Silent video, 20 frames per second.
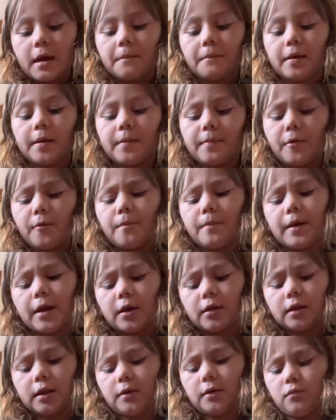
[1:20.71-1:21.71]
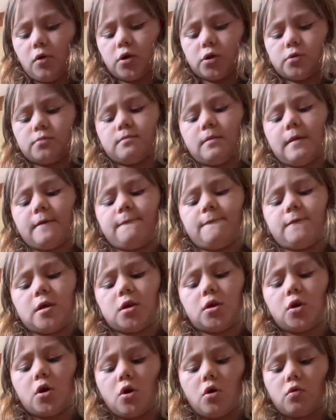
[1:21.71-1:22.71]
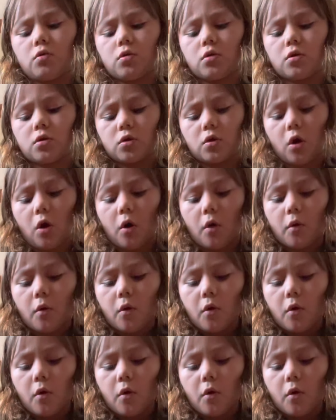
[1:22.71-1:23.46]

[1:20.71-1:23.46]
people barely watch my videos. So